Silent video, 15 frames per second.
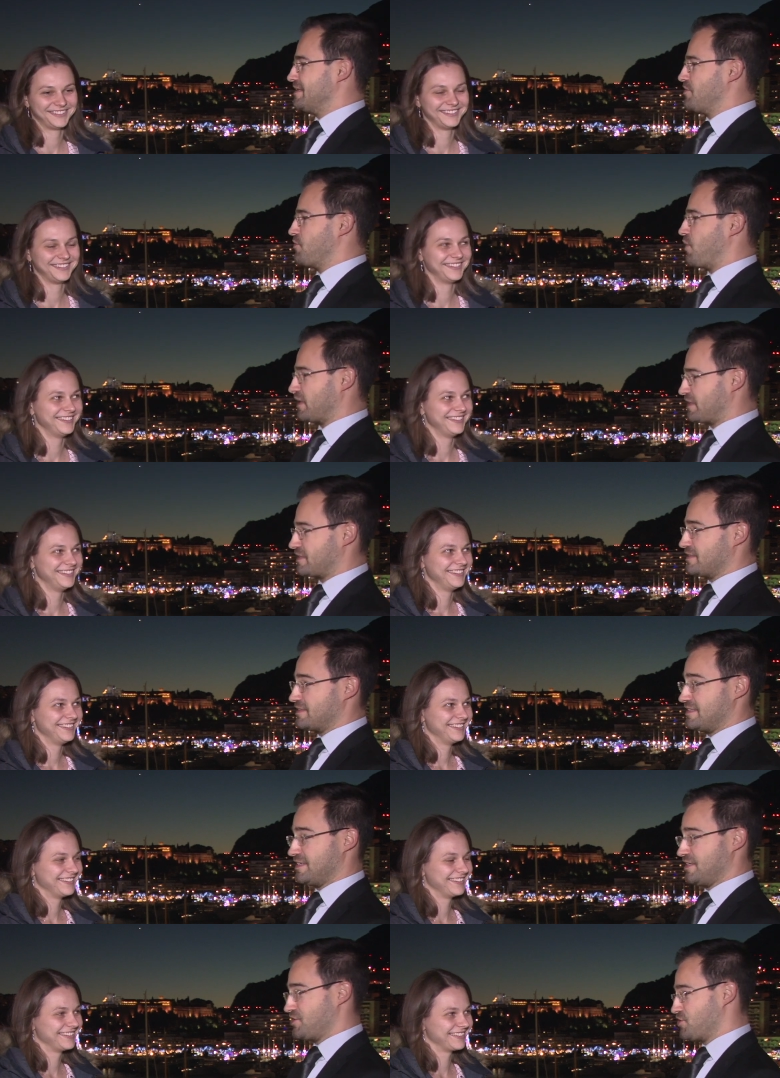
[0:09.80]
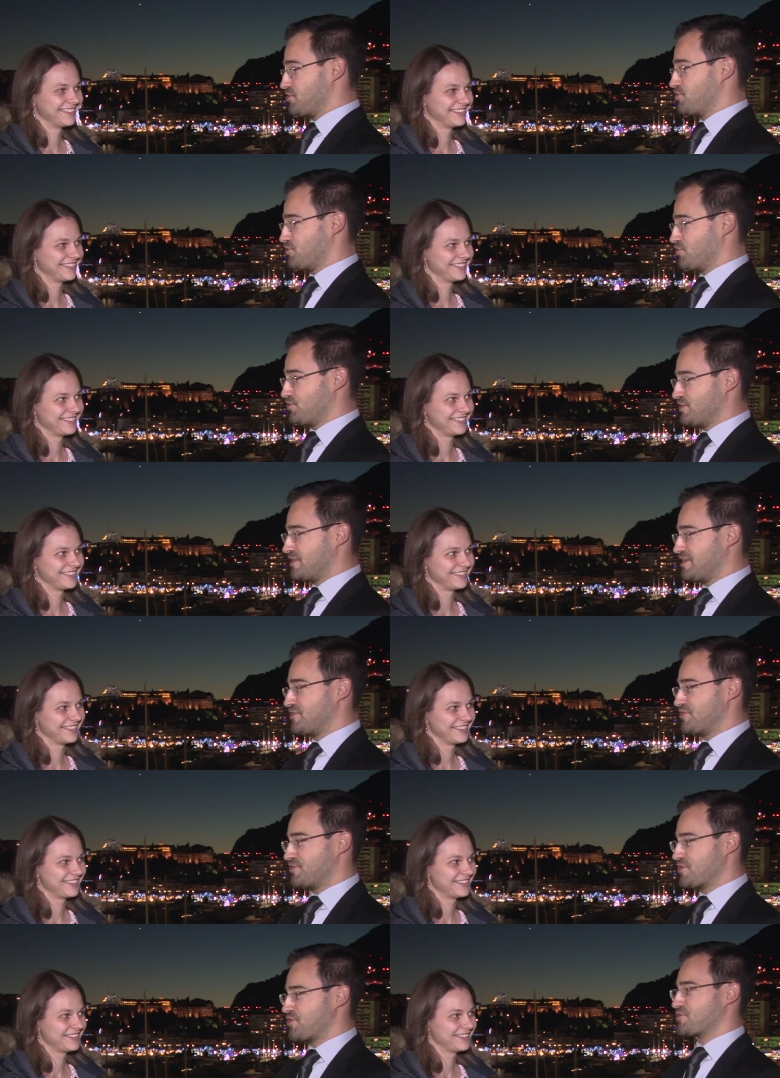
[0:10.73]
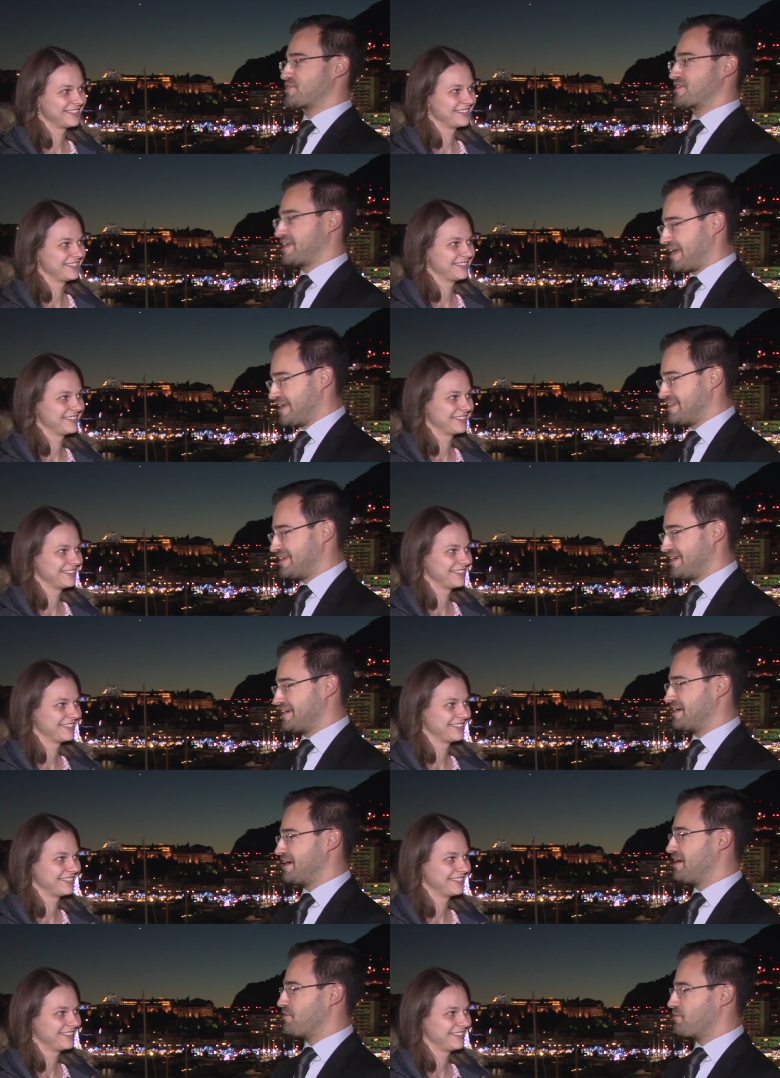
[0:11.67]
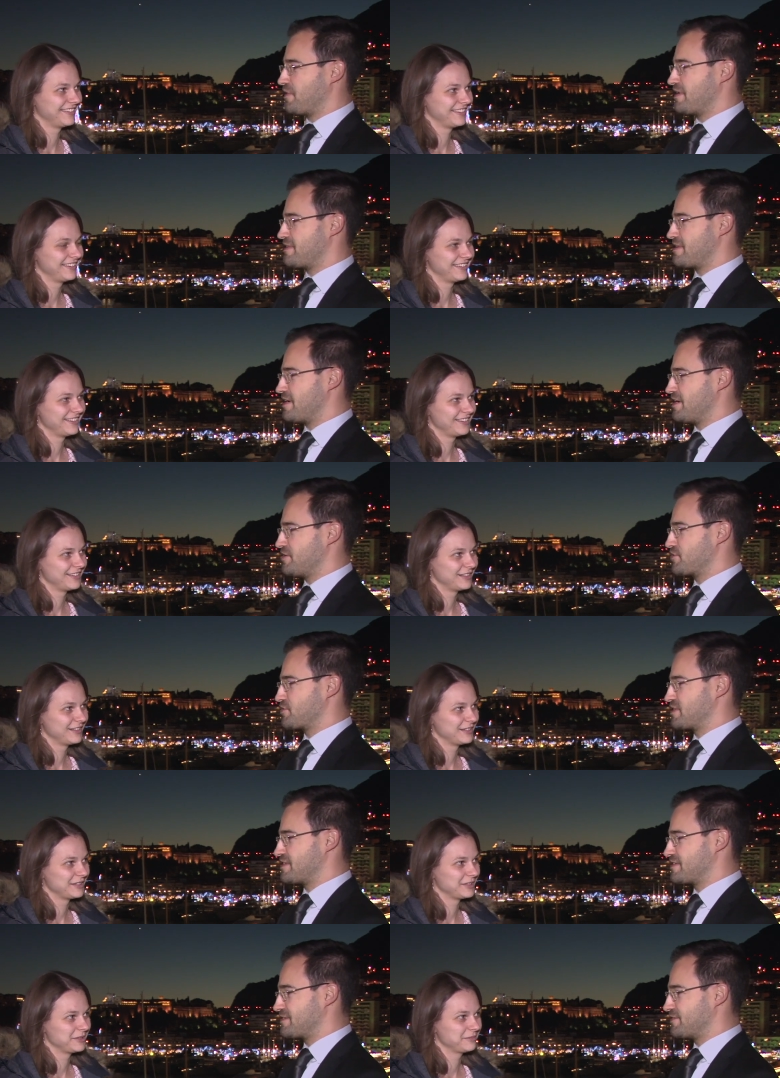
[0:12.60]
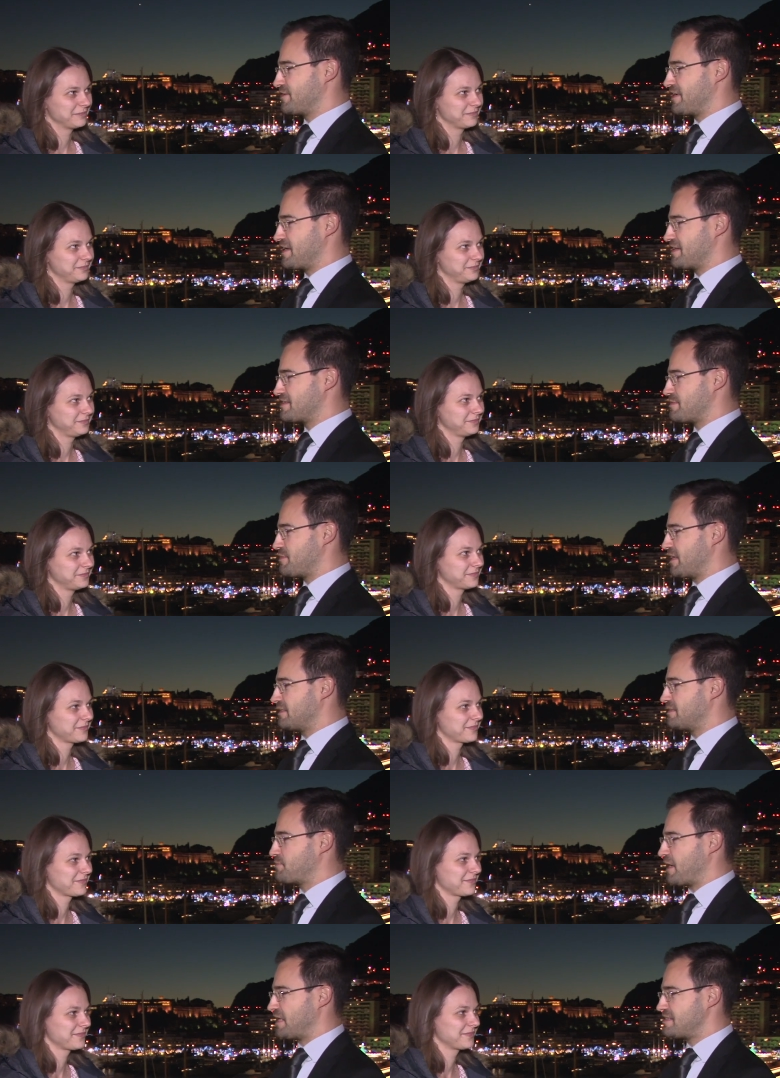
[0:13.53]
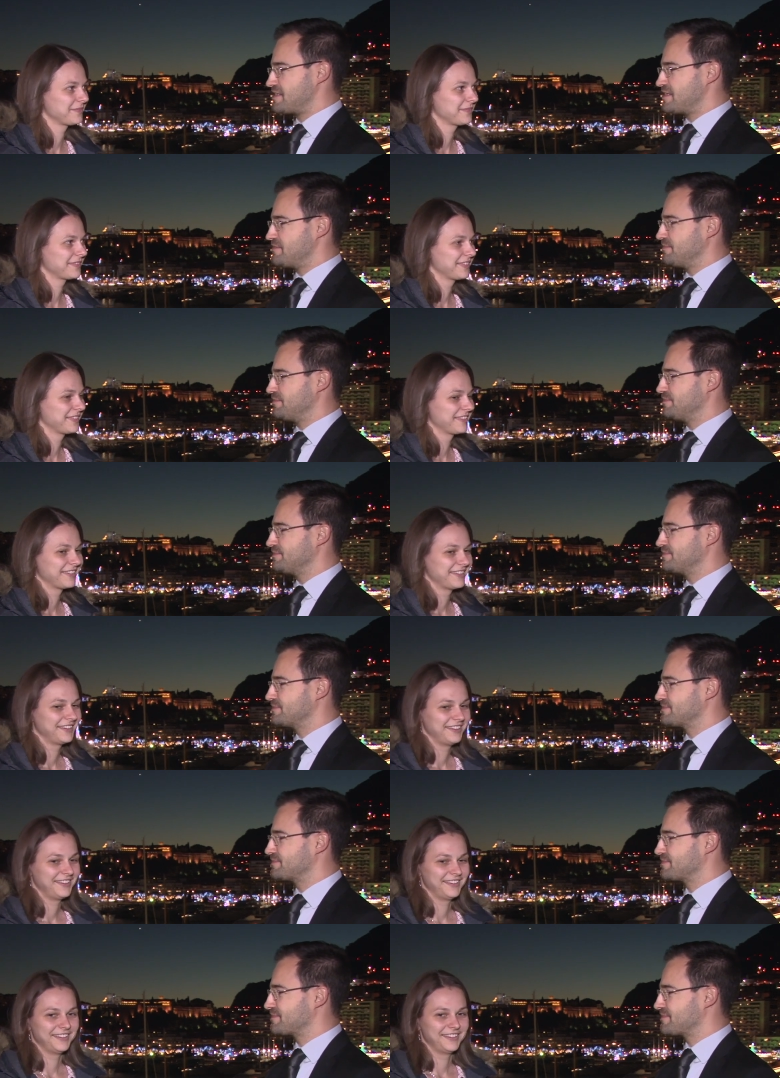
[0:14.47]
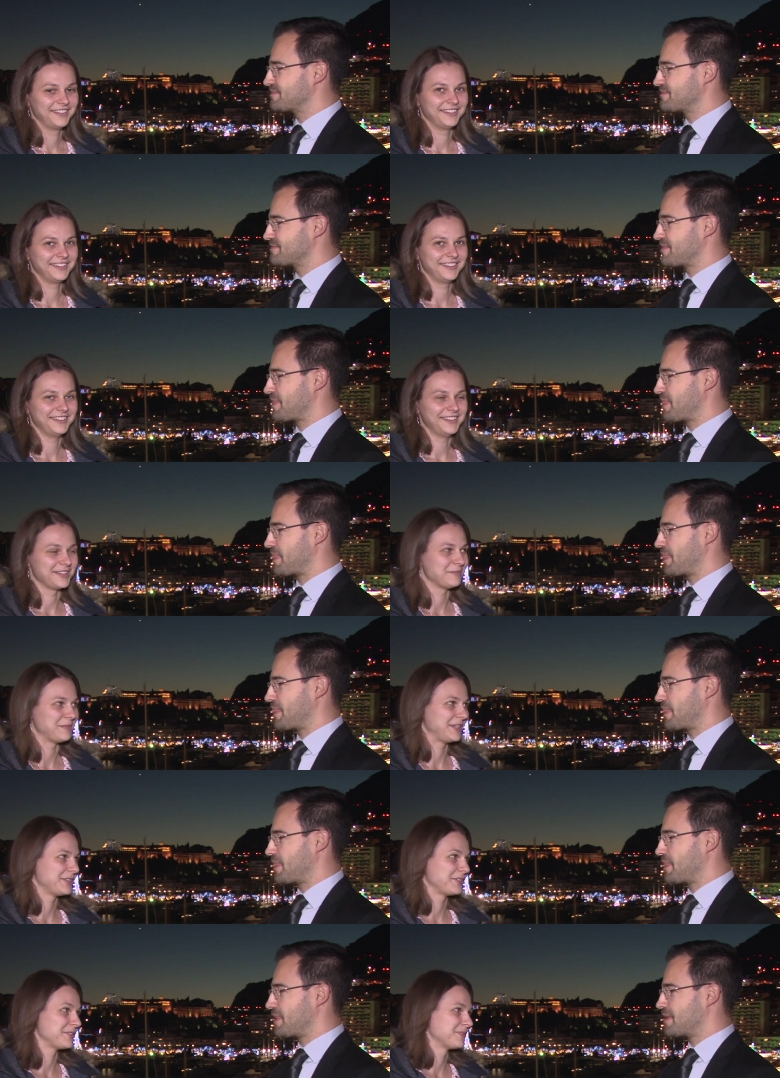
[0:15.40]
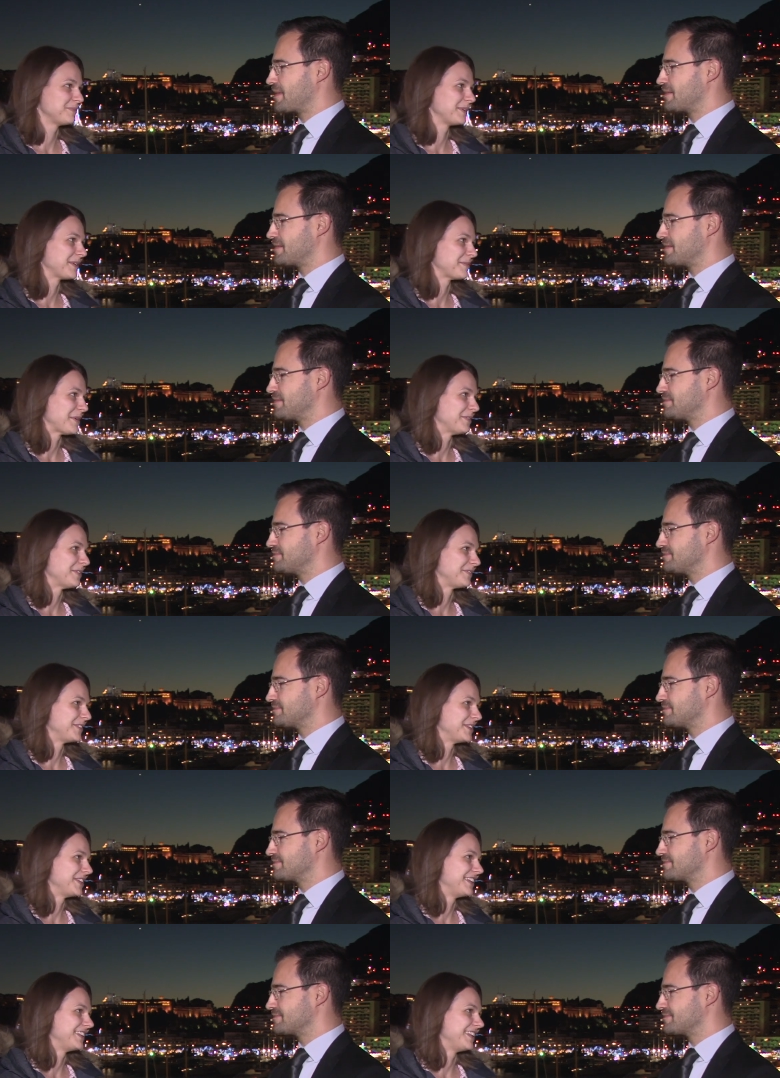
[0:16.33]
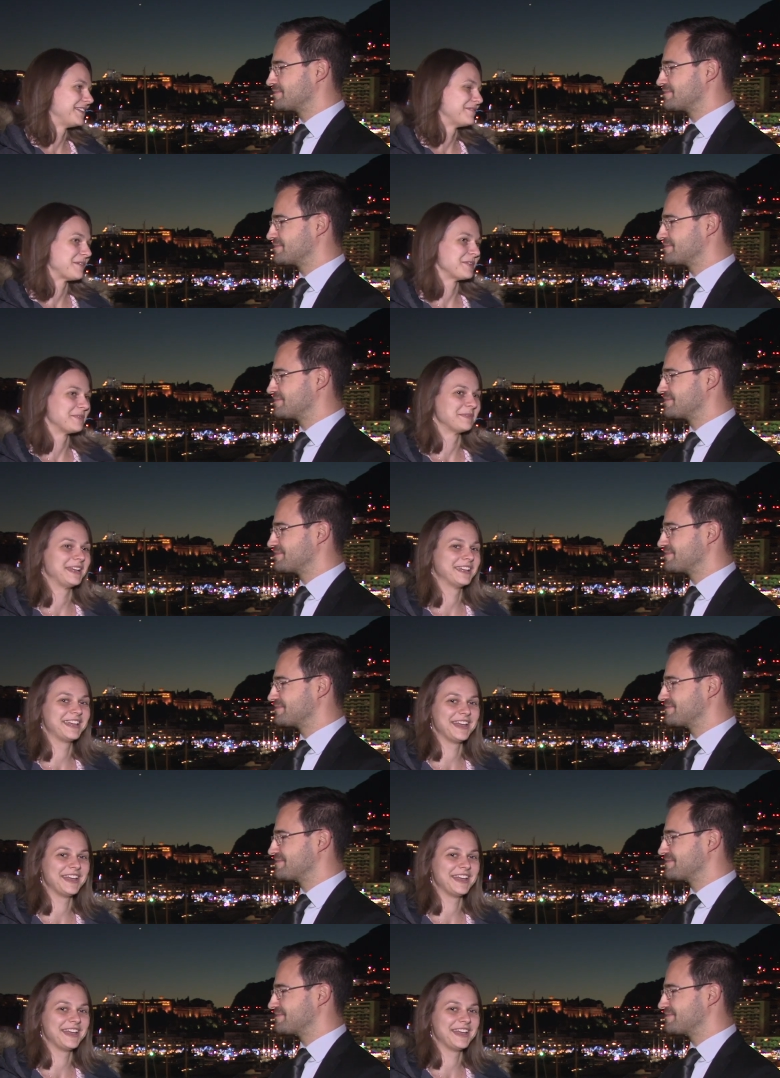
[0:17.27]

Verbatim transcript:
Speaker 1: what did you do? Did you go skating with uh, your sister and Elisabeth Paehtz?
Speaker 2: Yes, better to speak about the free day than about my